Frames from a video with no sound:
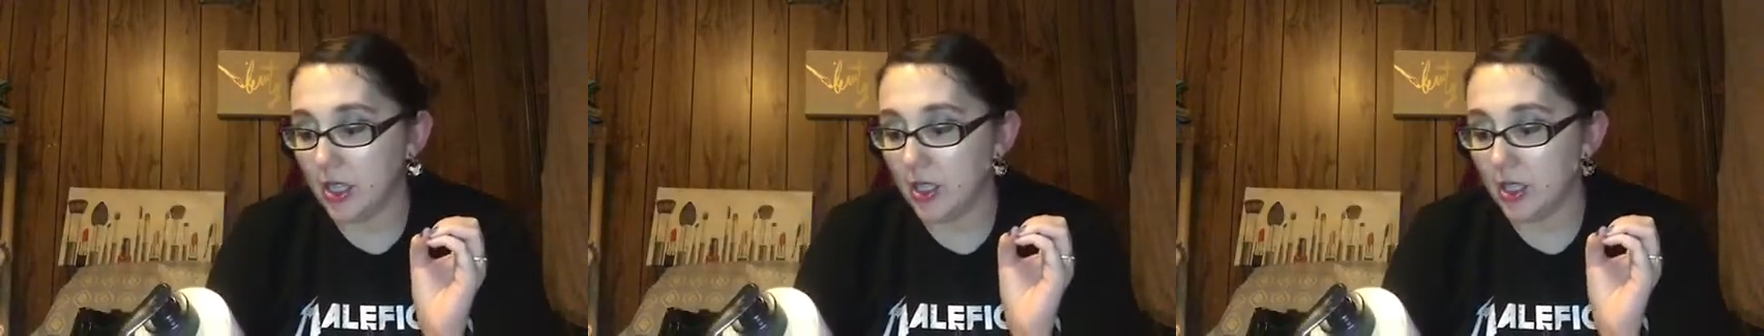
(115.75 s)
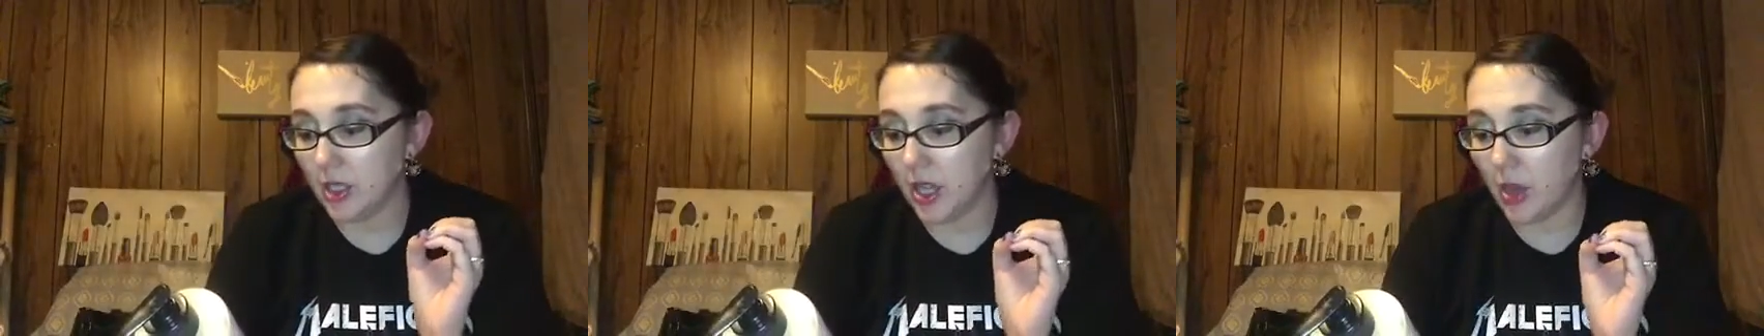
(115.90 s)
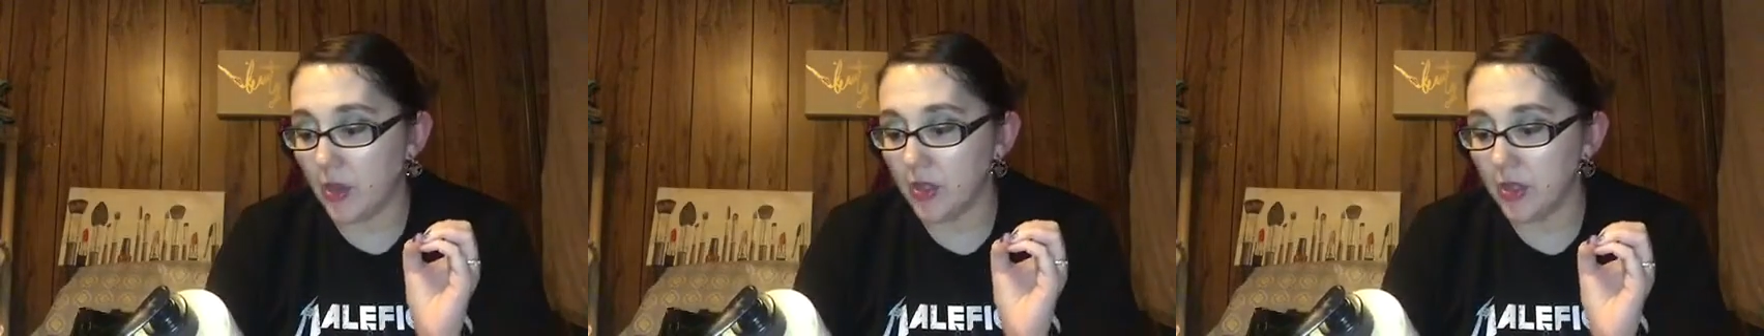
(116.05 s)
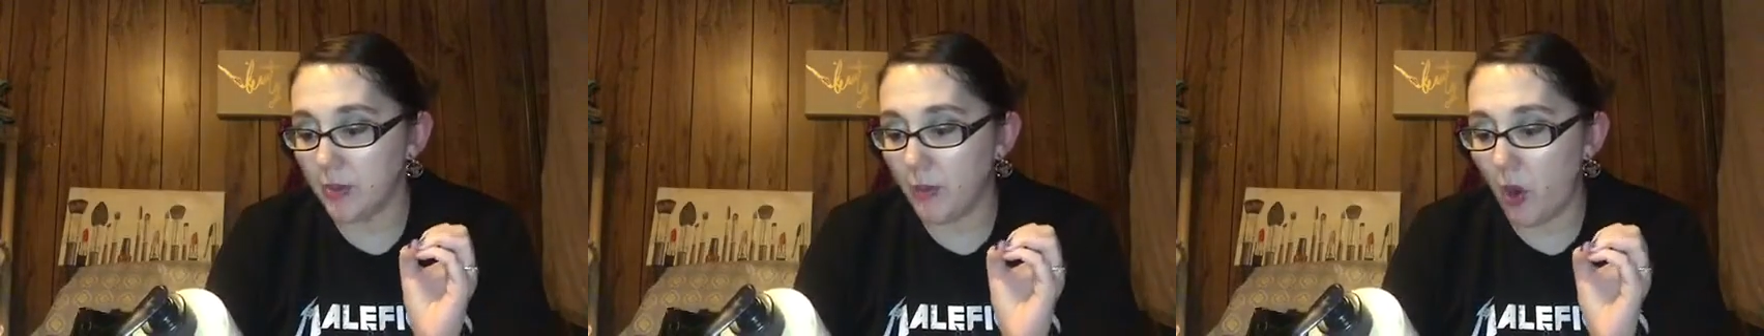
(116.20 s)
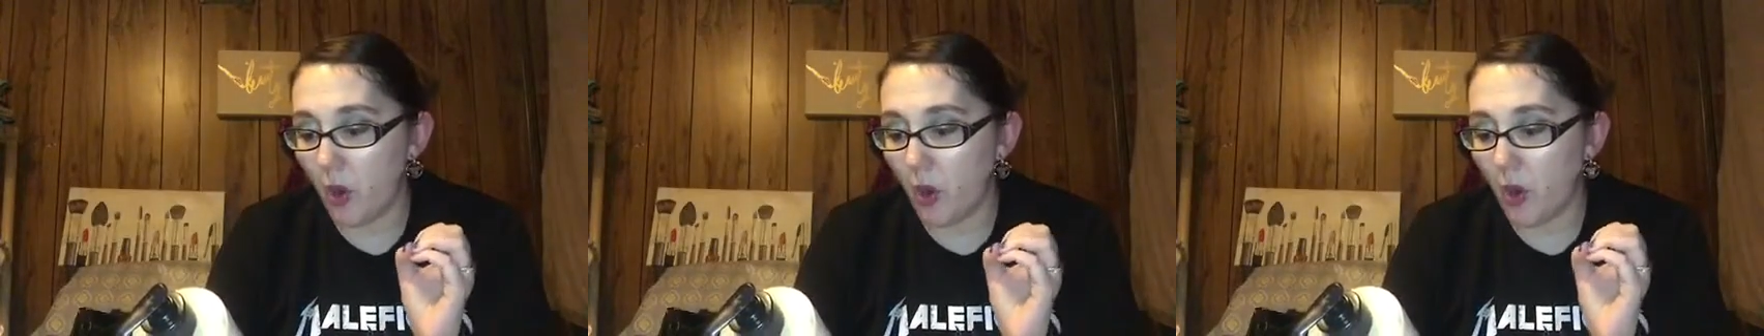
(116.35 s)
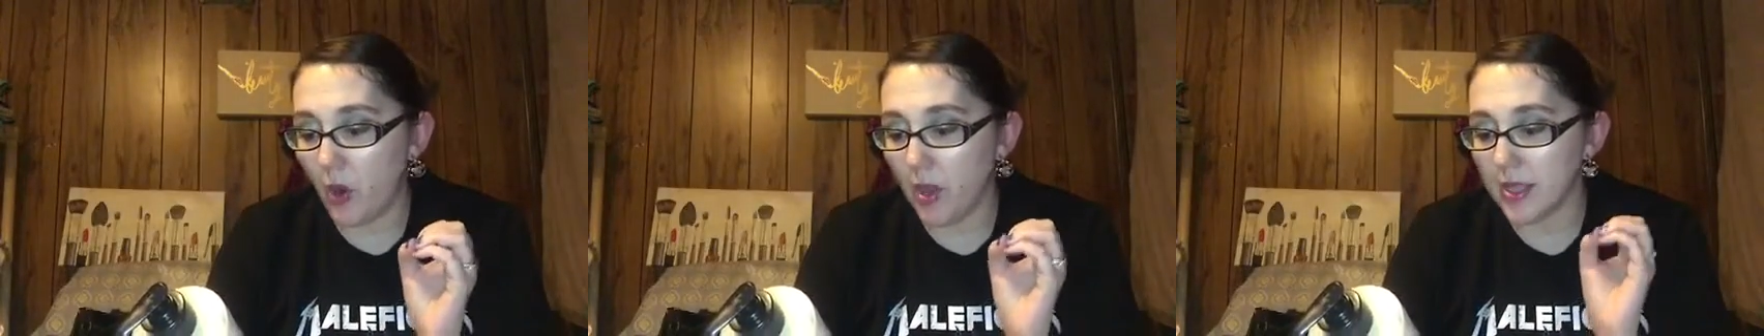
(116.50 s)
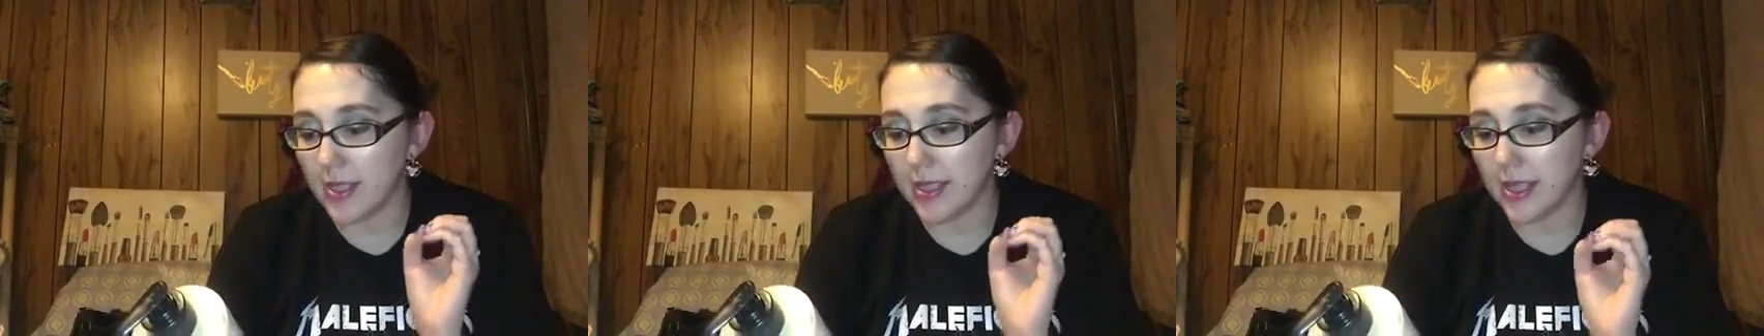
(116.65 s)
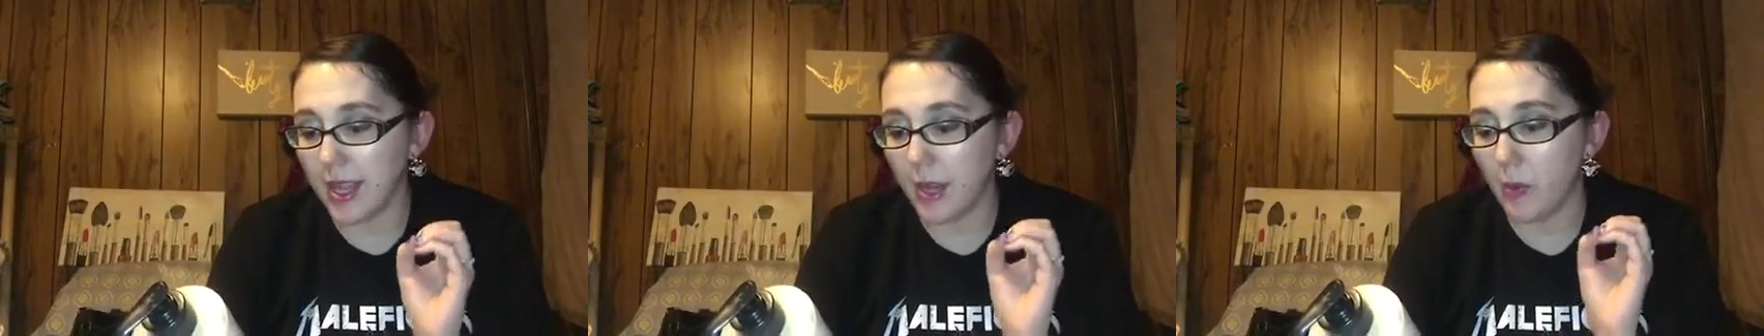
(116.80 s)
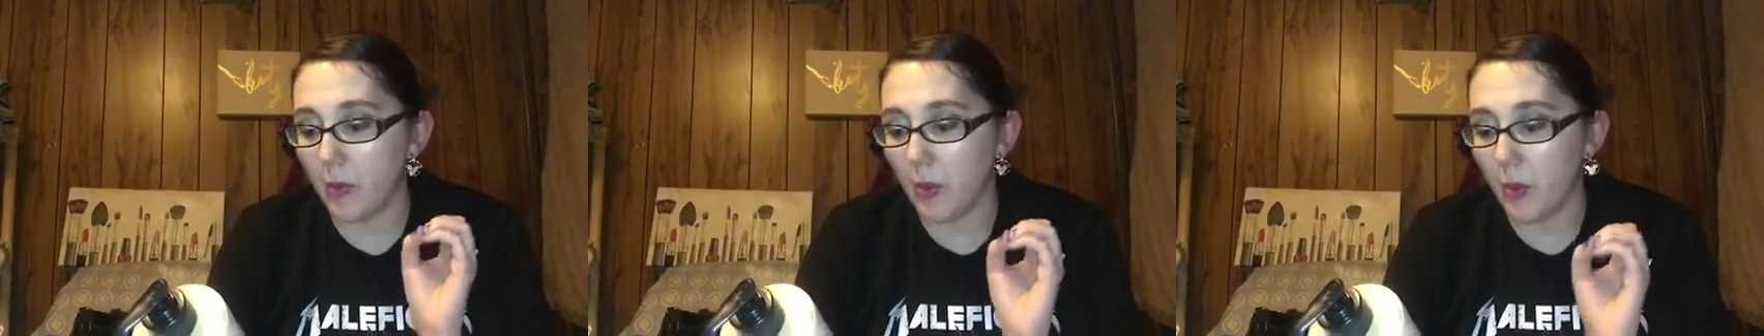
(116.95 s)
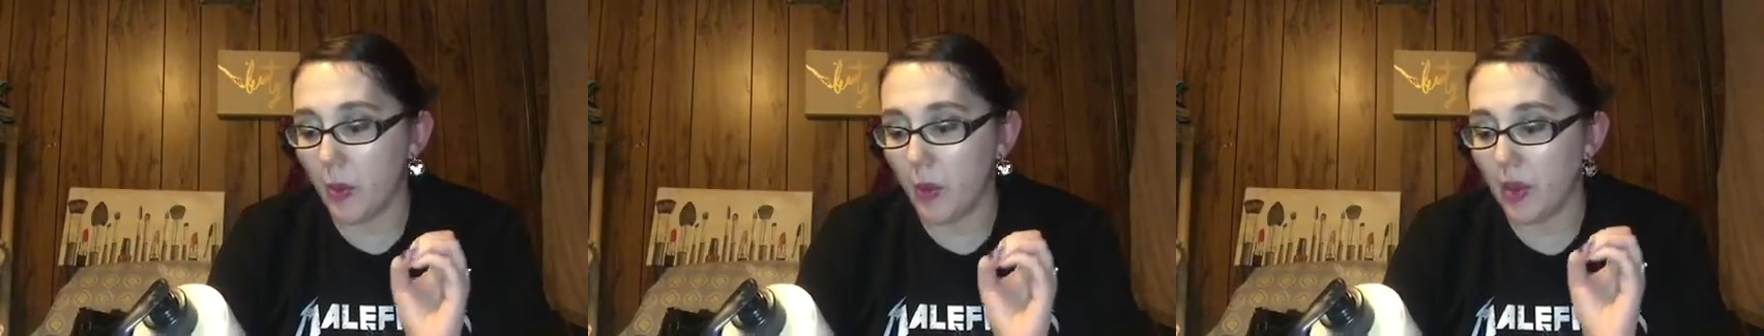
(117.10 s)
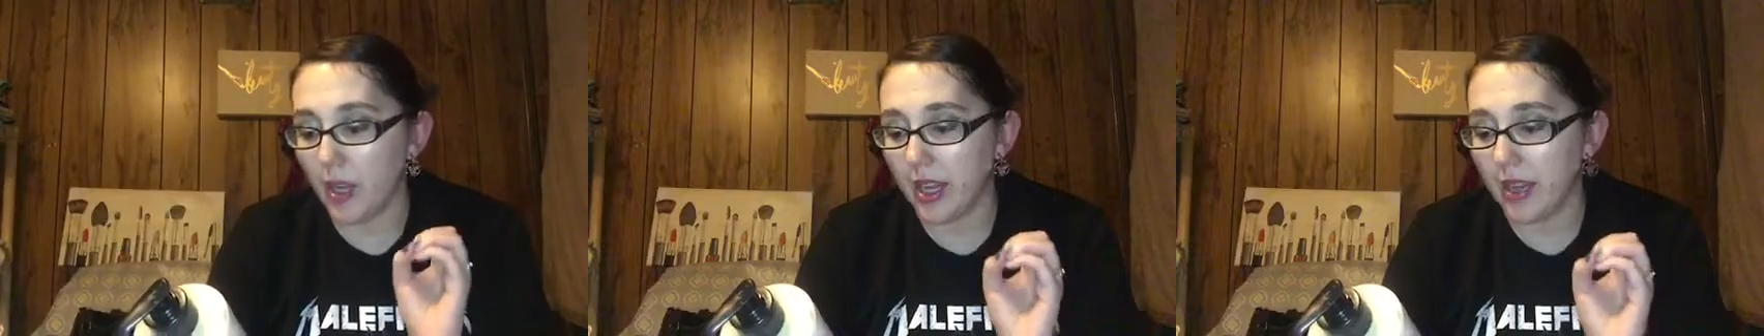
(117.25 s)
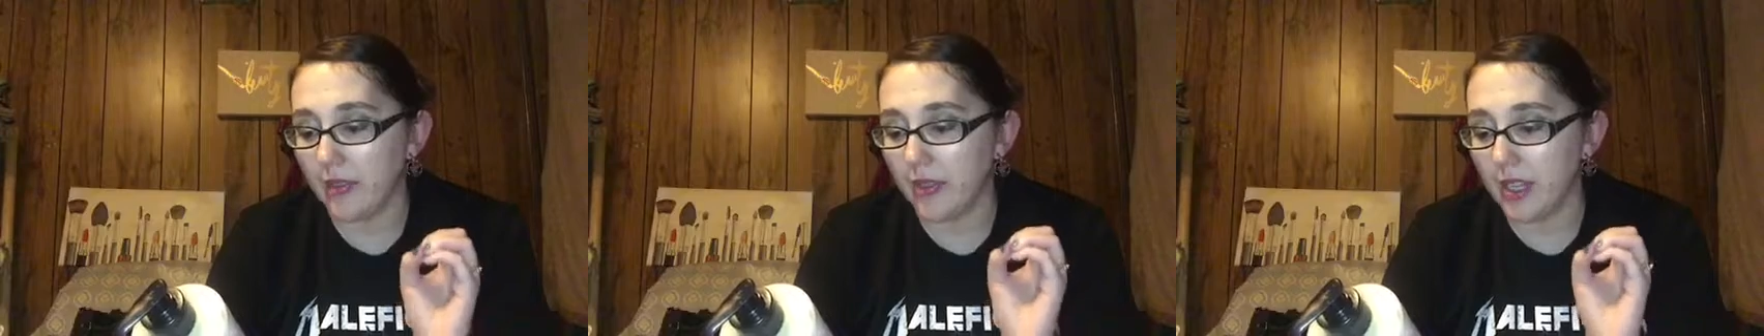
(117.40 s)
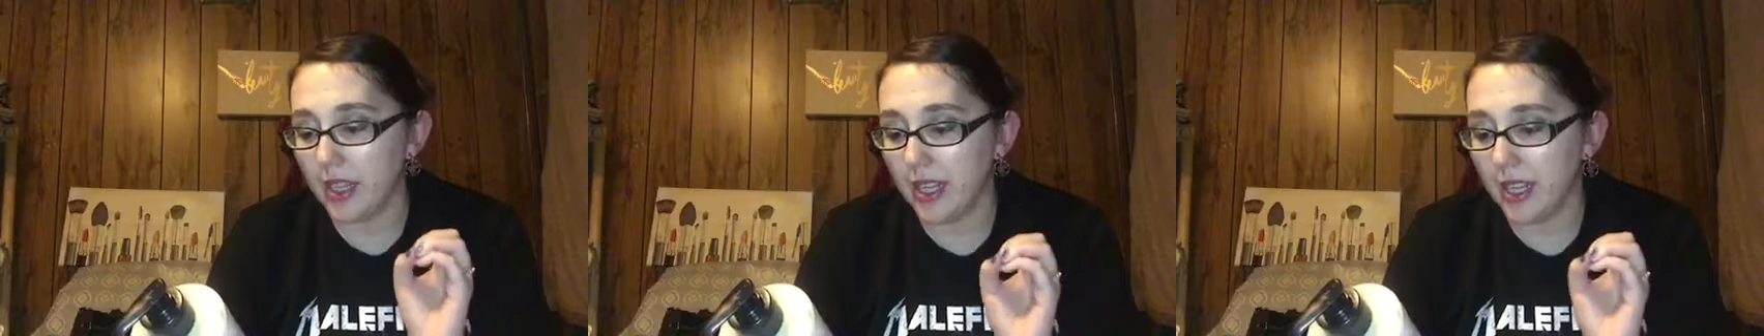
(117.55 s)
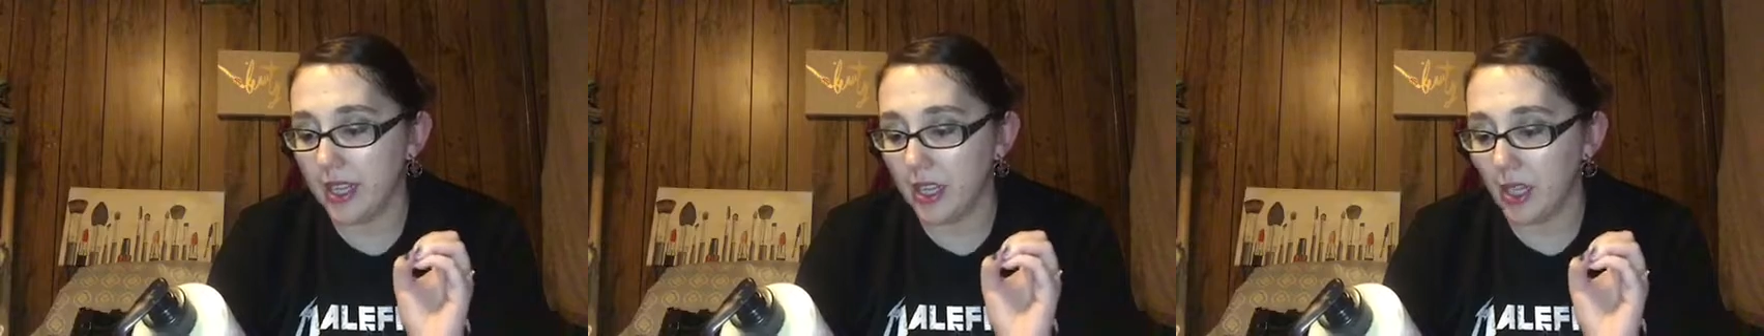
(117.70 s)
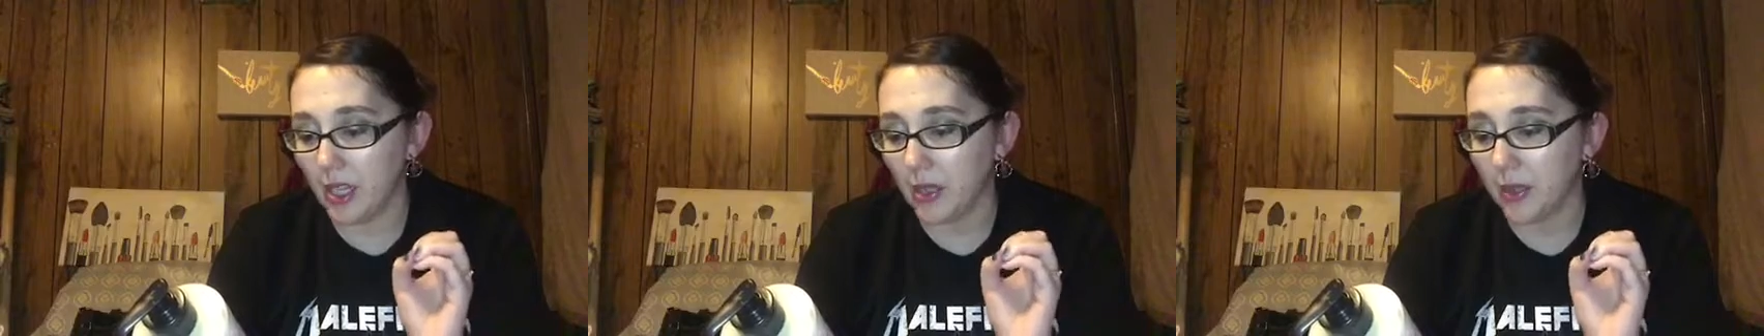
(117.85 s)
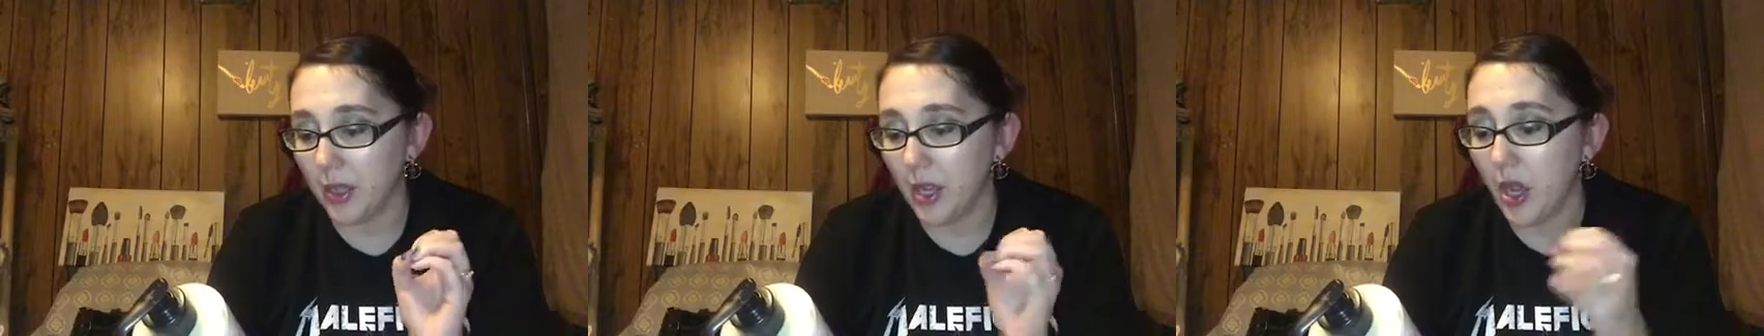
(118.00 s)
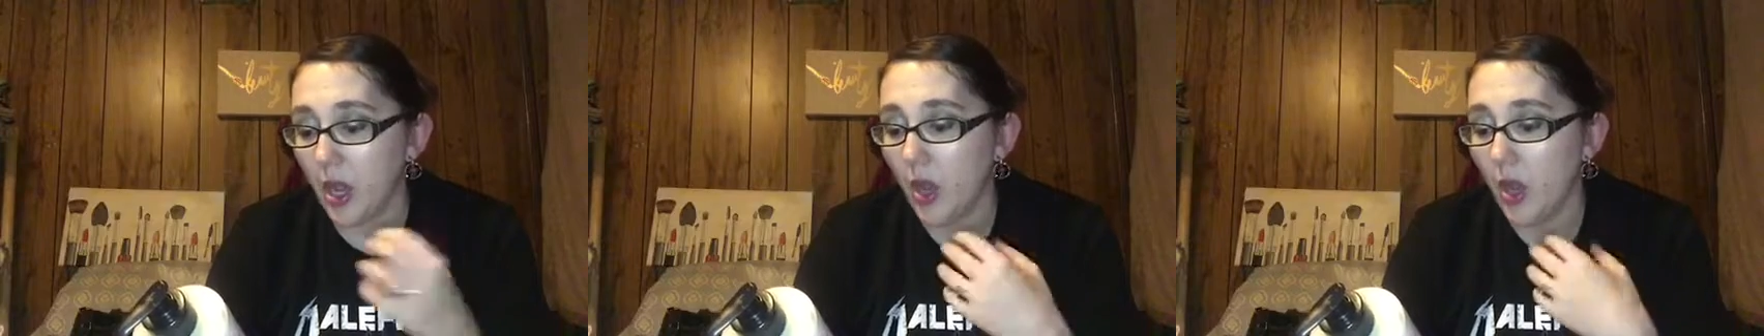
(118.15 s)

so small it's like we weren't even here.